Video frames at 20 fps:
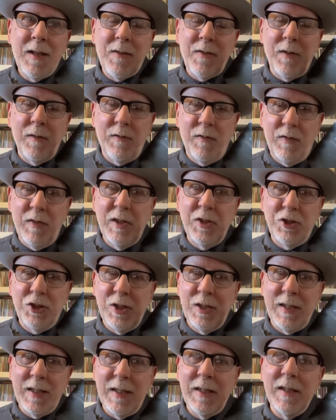the
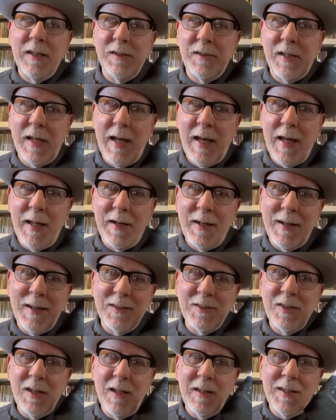vision in his head,
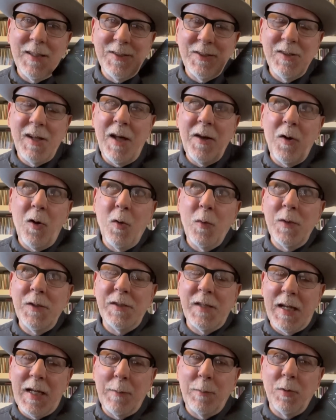and he's not always
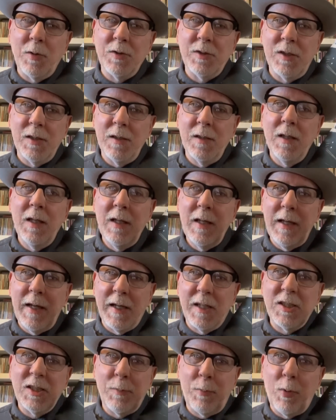able to
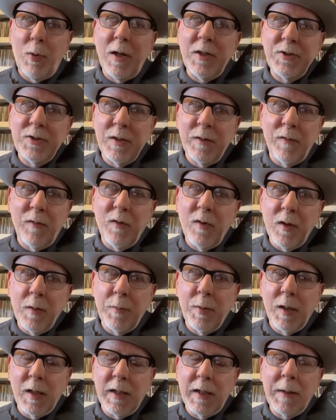express it
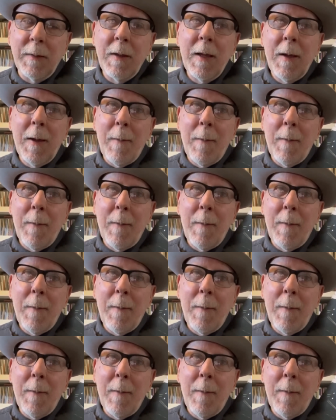verbally,